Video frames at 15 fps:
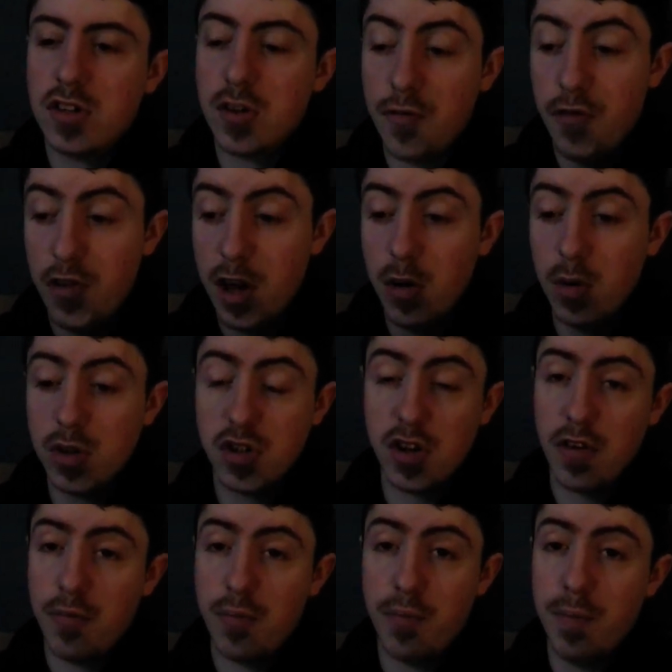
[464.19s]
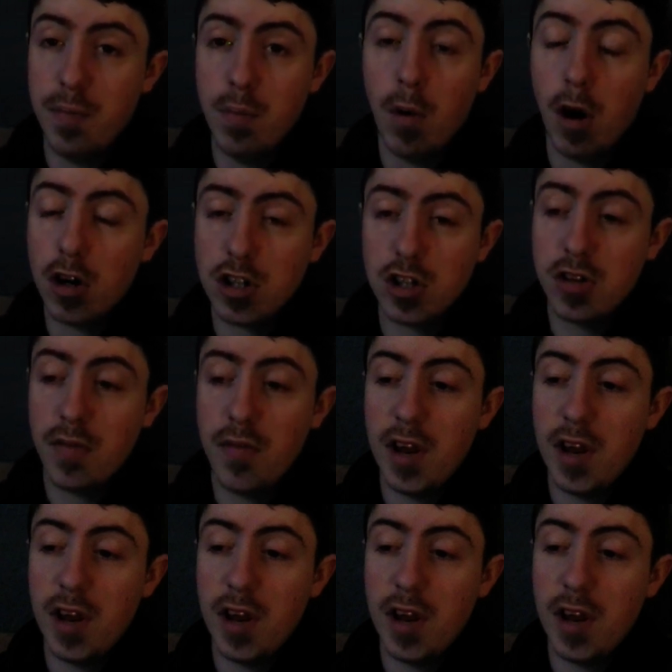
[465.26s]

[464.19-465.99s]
the viewers that have watched the